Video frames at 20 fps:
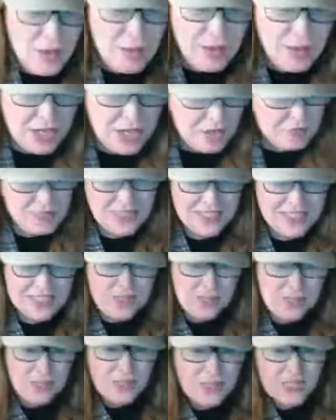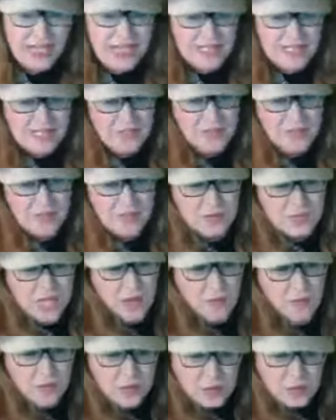But if this simple little activity was
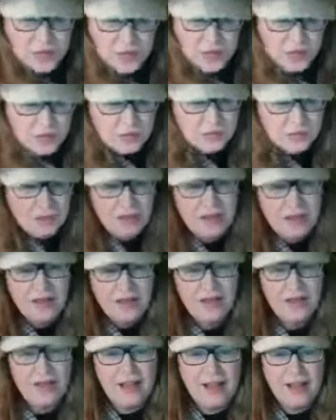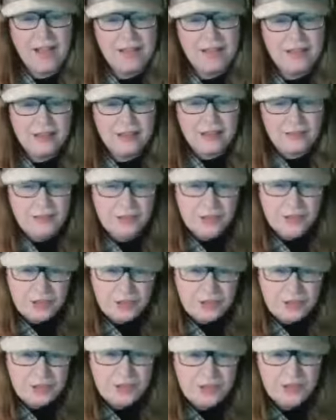helpful to you, I'd love for
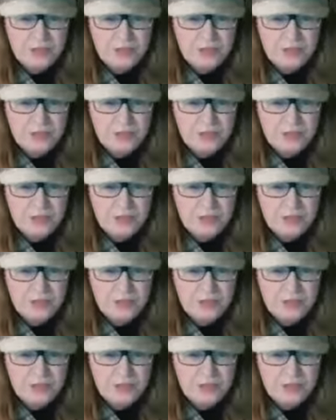you